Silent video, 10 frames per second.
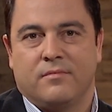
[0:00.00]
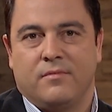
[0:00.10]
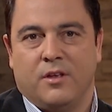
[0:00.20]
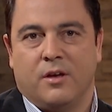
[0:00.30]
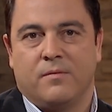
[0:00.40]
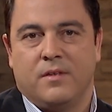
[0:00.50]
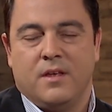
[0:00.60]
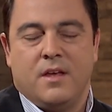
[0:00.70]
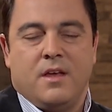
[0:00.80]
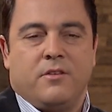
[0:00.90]
Yeah.
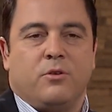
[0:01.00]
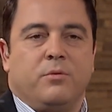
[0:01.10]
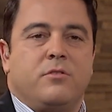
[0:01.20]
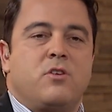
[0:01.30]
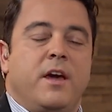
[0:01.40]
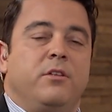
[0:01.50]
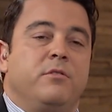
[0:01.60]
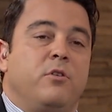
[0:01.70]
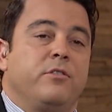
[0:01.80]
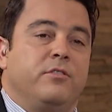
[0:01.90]
So channel
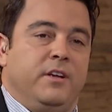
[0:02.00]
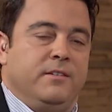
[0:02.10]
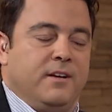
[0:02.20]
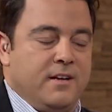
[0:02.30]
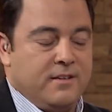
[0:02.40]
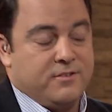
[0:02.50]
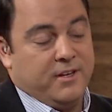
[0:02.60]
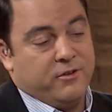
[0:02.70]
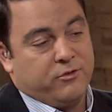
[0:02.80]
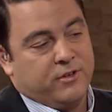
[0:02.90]
diversity, it's an
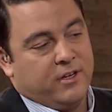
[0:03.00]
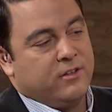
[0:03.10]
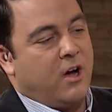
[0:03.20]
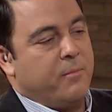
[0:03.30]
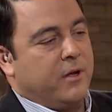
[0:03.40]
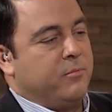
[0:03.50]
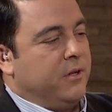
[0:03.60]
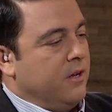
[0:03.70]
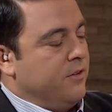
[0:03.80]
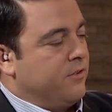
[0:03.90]
interesting topic
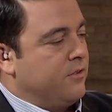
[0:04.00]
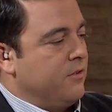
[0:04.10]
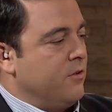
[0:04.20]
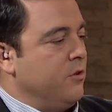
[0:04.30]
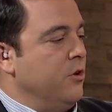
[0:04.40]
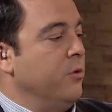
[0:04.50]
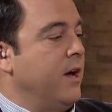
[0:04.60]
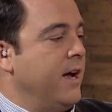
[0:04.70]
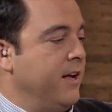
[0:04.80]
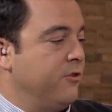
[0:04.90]
because you and
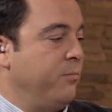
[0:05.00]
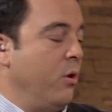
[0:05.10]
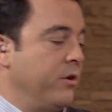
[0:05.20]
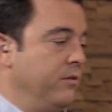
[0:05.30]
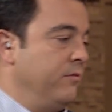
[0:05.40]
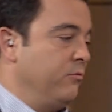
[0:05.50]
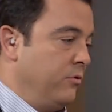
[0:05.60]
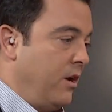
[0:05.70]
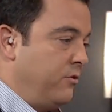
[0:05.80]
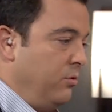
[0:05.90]
I had spoken
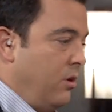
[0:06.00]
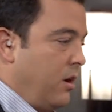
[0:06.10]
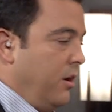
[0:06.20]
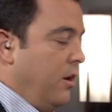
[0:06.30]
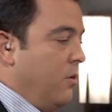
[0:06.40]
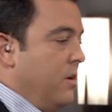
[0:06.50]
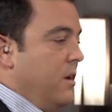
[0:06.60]
not too long ago